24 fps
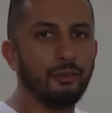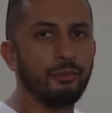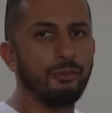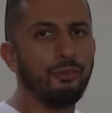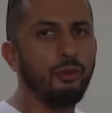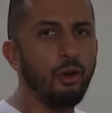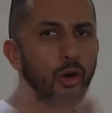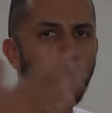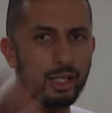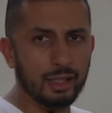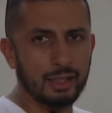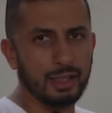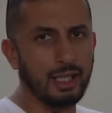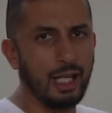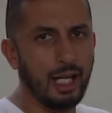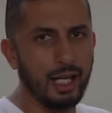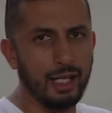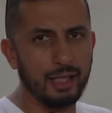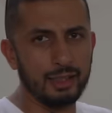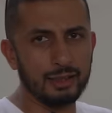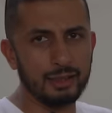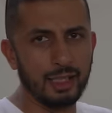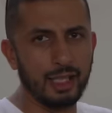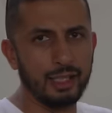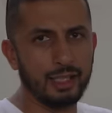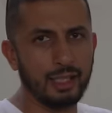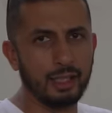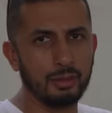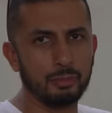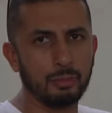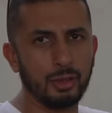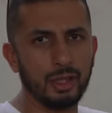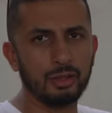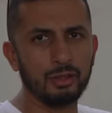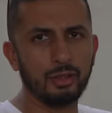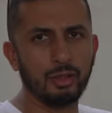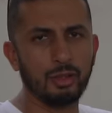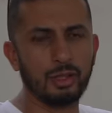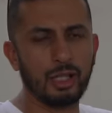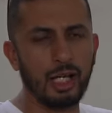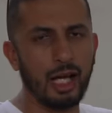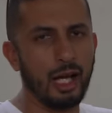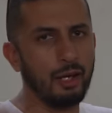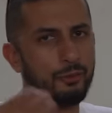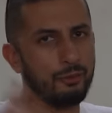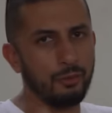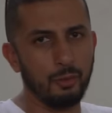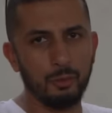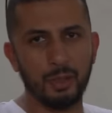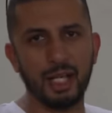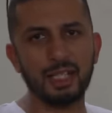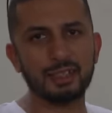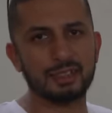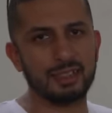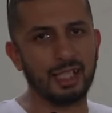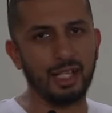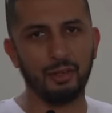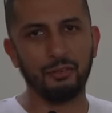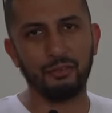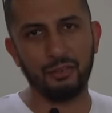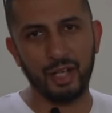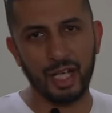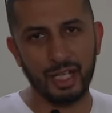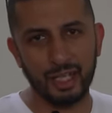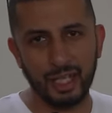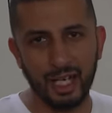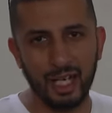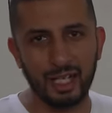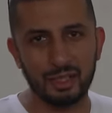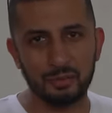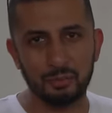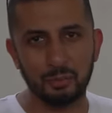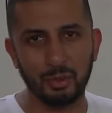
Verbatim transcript: for a client, I can build your car. For myself, I can't